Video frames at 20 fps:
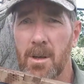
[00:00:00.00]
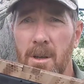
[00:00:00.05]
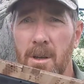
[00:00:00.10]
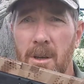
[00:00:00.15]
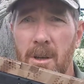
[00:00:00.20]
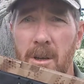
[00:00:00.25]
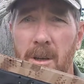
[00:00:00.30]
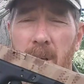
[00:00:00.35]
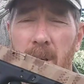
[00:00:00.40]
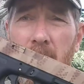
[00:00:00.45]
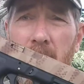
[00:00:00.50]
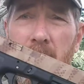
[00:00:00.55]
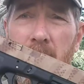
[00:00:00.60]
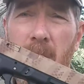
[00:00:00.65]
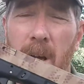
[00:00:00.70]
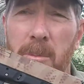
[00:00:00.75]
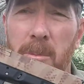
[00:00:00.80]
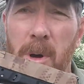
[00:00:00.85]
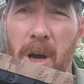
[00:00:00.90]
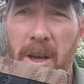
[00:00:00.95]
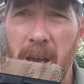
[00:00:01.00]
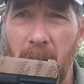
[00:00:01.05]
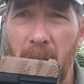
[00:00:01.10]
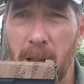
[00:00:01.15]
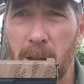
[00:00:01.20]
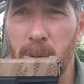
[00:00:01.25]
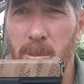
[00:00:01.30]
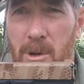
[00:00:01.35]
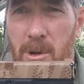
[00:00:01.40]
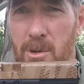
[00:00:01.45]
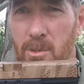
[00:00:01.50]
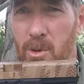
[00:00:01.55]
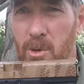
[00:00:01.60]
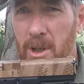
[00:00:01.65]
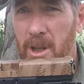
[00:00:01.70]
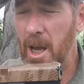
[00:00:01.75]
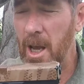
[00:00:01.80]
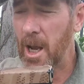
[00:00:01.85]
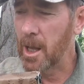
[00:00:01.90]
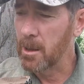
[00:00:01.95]
You need to talk about calibers.
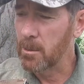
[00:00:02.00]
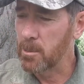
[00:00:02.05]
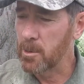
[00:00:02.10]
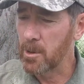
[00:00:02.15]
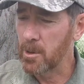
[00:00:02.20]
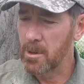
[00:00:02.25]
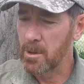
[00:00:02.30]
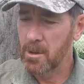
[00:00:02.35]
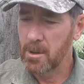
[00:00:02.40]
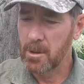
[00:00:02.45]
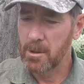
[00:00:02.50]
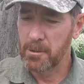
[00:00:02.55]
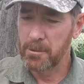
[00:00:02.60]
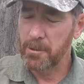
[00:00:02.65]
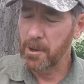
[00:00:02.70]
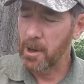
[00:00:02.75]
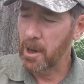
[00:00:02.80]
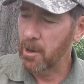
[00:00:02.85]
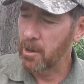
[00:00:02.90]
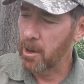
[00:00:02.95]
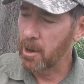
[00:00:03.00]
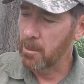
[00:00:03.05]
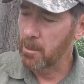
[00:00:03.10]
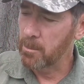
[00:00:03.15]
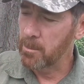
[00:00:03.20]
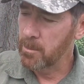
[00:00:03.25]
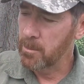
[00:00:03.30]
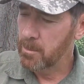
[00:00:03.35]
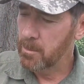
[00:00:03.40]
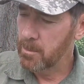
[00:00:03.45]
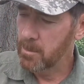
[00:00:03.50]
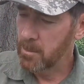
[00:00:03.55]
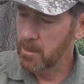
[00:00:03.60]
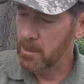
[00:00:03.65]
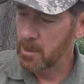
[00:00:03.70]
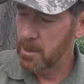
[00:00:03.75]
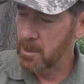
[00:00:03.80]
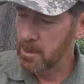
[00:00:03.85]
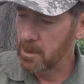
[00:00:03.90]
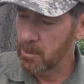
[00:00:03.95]
What caliber of firearm
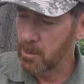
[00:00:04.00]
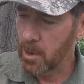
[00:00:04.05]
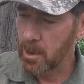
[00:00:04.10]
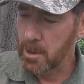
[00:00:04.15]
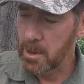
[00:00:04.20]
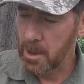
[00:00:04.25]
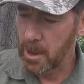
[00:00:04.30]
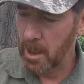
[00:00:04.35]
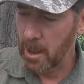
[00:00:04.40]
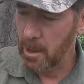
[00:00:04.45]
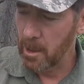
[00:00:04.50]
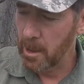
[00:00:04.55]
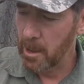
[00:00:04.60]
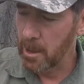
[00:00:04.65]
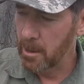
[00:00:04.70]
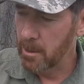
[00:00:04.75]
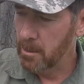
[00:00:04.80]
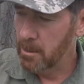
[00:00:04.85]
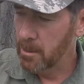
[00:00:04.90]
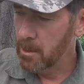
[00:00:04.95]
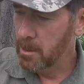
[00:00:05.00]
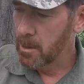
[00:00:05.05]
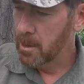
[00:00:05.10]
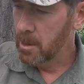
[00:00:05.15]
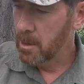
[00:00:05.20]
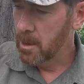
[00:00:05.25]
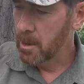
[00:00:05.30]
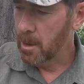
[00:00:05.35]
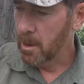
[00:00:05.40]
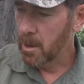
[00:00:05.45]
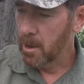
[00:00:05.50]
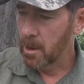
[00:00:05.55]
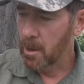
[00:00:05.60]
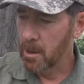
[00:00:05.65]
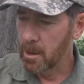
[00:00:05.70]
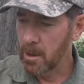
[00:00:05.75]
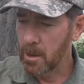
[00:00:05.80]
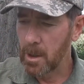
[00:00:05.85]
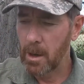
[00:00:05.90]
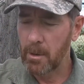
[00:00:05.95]
do you want to carry?
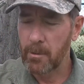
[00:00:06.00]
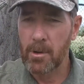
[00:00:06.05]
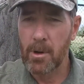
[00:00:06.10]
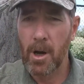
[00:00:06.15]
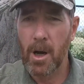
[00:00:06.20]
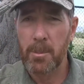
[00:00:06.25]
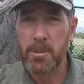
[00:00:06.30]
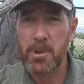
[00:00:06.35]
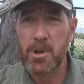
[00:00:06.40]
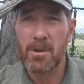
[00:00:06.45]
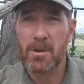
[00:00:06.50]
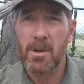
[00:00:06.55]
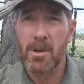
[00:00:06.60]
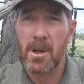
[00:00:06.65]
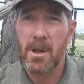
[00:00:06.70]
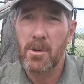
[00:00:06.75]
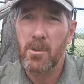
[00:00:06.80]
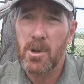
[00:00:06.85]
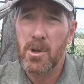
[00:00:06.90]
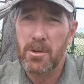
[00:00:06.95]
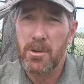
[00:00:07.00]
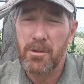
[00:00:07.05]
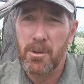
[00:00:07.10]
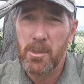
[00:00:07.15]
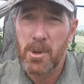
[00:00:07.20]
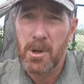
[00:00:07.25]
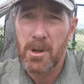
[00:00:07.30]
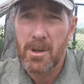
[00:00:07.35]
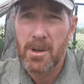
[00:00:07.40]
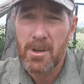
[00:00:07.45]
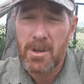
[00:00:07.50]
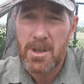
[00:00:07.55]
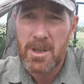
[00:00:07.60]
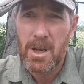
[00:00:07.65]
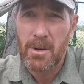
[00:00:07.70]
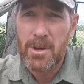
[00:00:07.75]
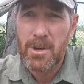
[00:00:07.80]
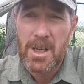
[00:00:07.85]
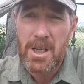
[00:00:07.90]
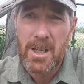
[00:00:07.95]
You have an option anywhere from a
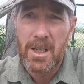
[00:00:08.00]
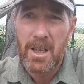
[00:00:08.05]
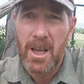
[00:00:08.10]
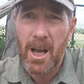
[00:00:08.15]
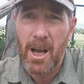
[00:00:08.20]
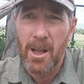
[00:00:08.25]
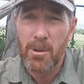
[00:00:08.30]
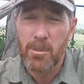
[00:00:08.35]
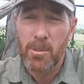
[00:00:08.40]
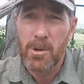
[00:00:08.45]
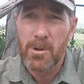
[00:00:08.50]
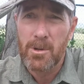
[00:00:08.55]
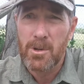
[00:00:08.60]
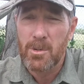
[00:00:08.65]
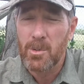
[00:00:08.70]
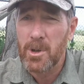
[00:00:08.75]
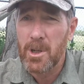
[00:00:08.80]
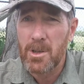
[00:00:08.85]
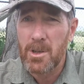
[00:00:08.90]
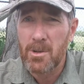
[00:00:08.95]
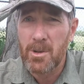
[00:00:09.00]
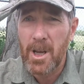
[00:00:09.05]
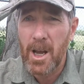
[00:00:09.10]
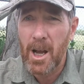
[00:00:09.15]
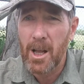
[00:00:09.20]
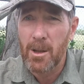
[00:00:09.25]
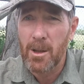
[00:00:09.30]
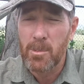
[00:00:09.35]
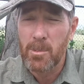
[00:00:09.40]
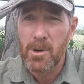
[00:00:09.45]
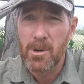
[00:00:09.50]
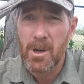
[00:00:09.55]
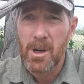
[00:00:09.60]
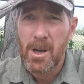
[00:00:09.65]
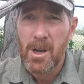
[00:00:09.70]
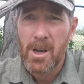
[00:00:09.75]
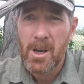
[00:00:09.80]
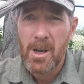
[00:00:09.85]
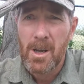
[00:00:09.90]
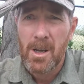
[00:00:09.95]
17 caliber, 22 caliber,
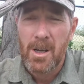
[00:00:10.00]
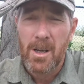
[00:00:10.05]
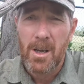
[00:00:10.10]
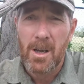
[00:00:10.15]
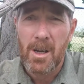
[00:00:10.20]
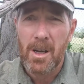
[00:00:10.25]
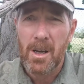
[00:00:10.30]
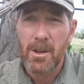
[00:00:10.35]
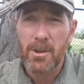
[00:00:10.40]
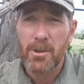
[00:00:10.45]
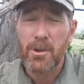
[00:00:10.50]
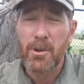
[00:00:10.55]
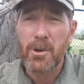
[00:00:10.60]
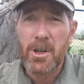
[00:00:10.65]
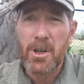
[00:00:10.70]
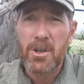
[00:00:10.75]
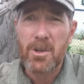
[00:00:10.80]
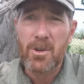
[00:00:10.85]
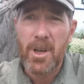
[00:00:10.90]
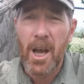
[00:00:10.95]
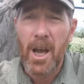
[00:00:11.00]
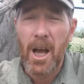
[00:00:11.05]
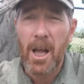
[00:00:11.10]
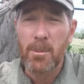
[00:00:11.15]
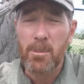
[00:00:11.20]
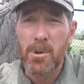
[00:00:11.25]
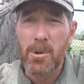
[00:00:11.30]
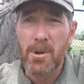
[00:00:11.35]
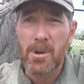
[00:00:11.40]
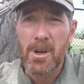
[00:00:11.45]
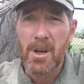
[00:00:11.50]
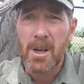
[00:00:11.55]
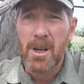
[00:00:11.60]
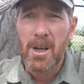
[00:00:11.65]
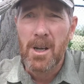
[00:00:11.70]
32 caliber,